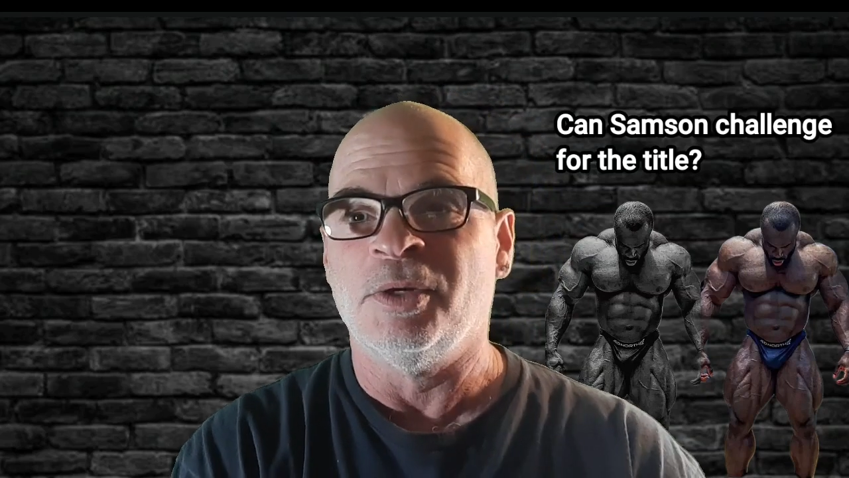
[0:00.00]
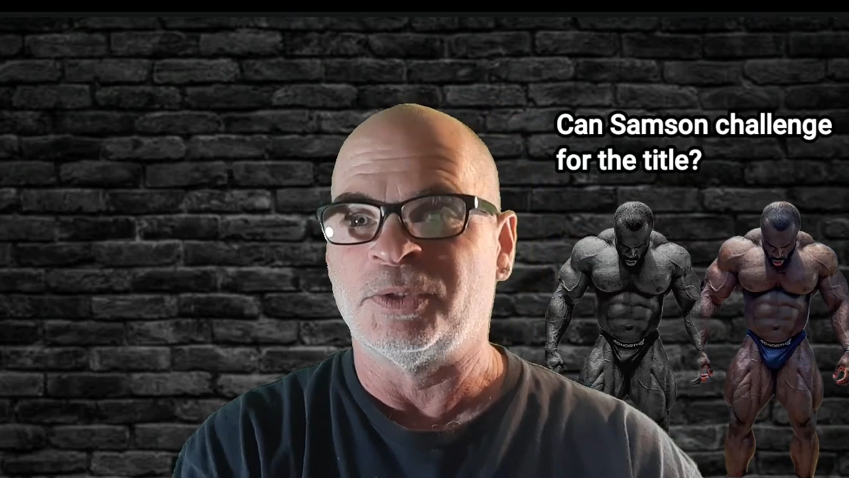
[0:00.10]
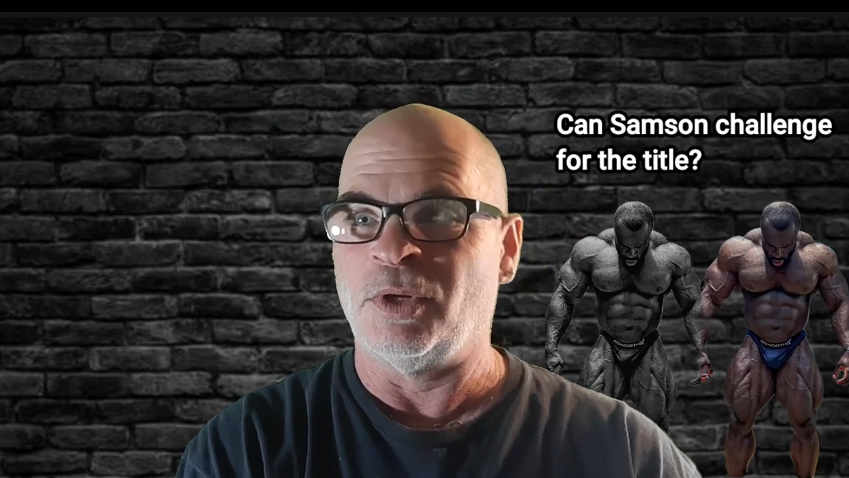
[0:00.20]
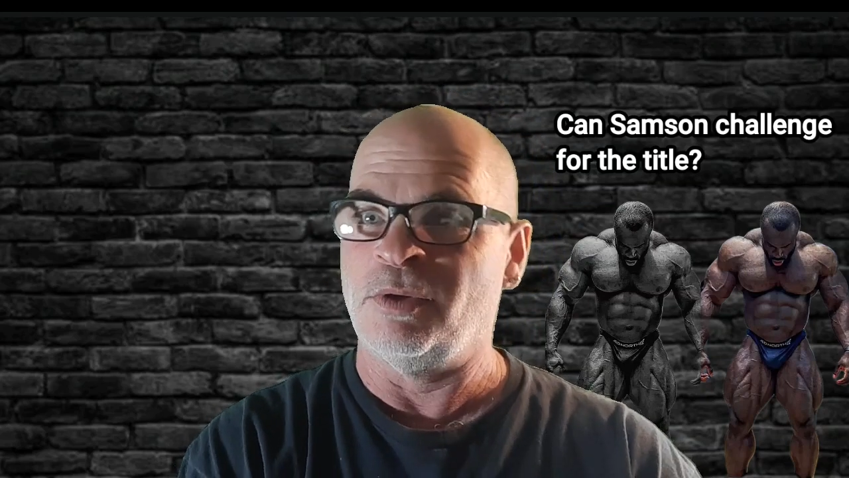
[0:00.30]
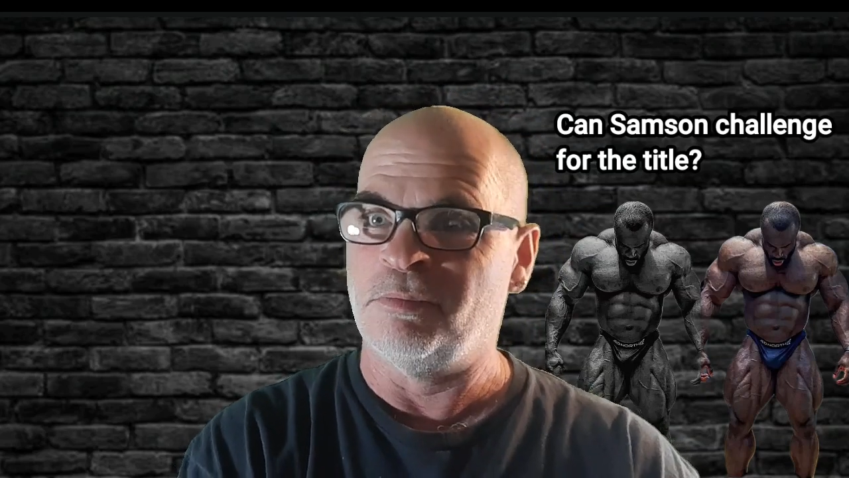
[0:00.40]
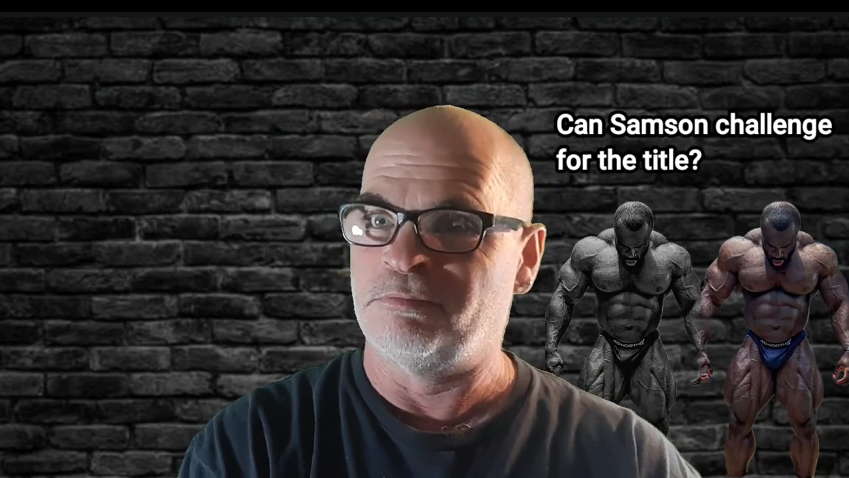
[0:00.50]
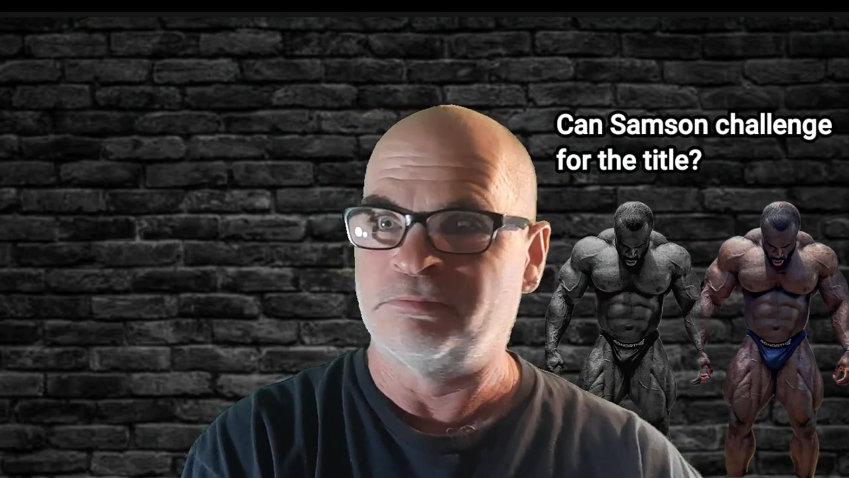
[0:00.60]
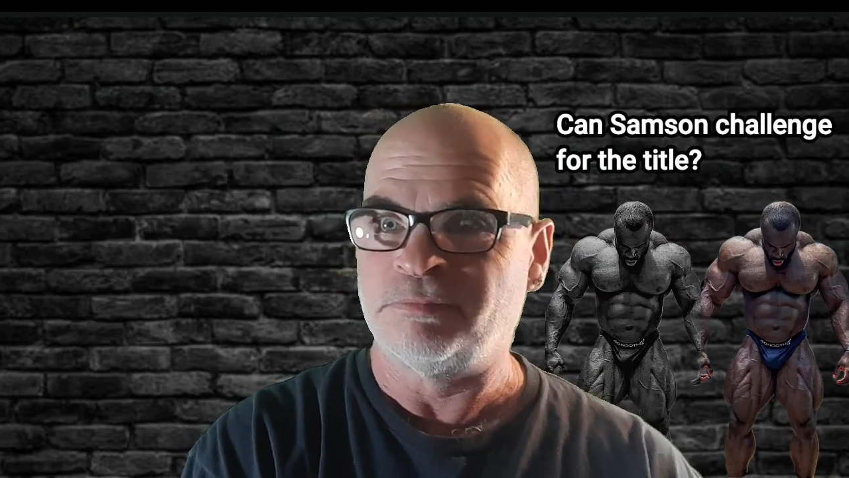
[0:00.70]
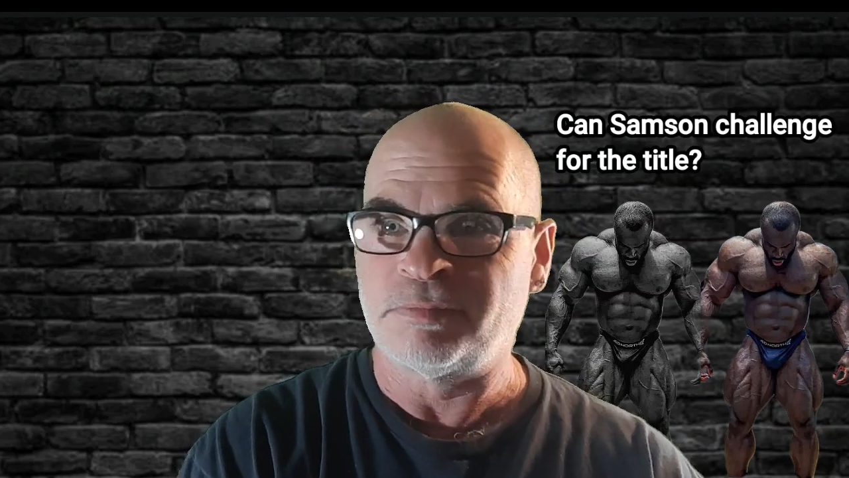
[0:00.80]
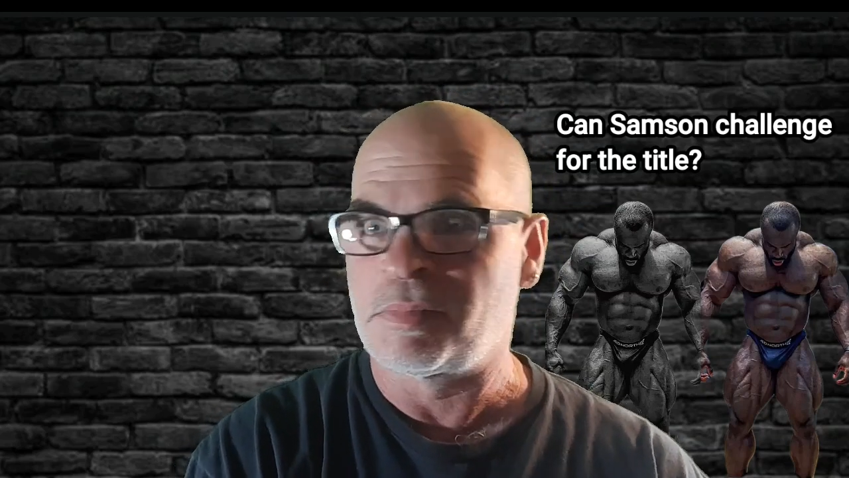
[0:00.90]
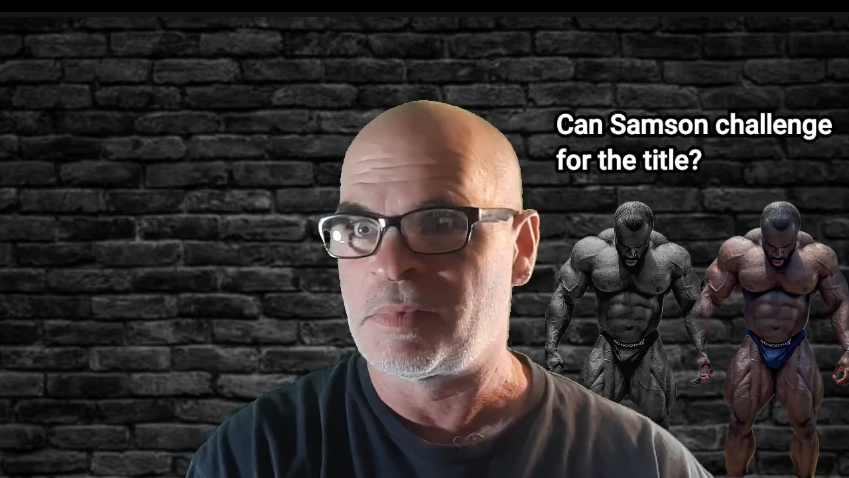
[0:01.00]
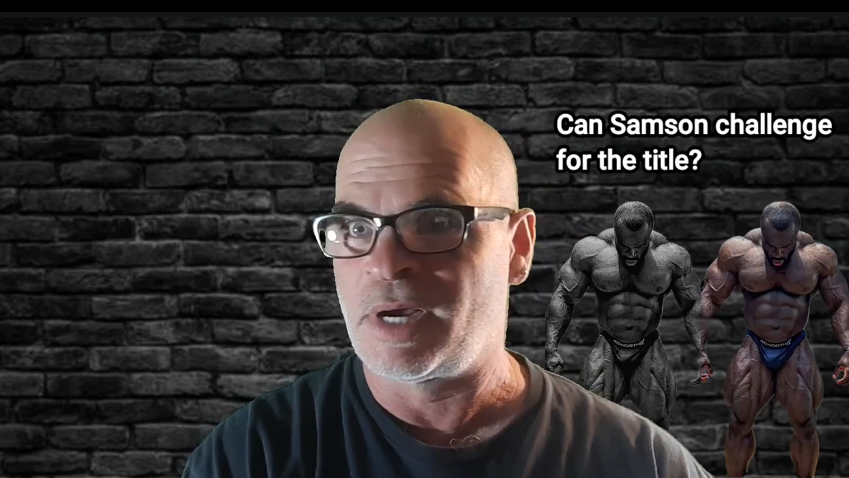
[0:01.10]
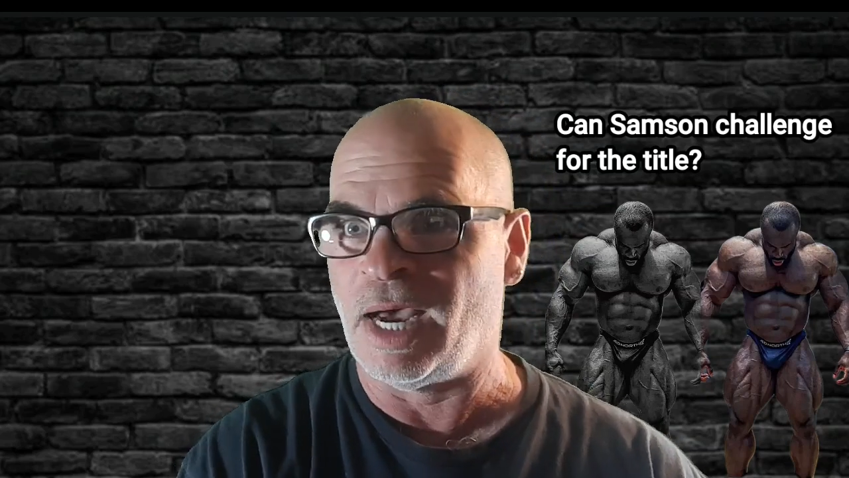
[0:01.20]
So he